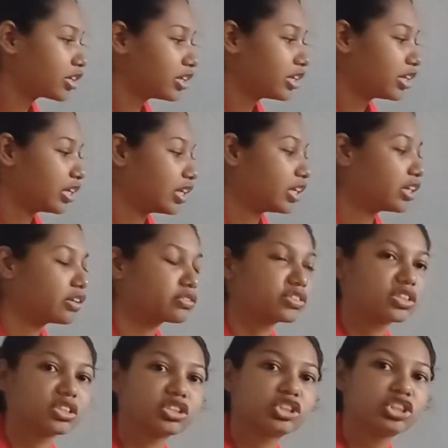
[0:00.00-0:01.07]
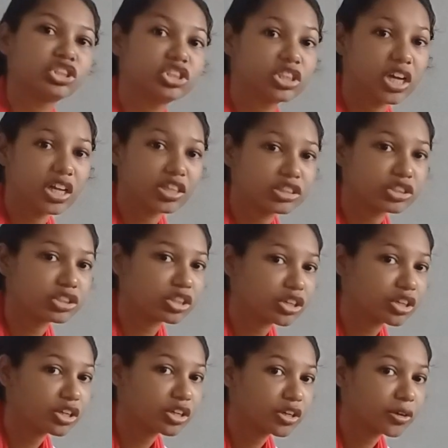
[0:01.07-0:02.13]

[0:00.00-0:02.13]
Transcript: it gives us shelter,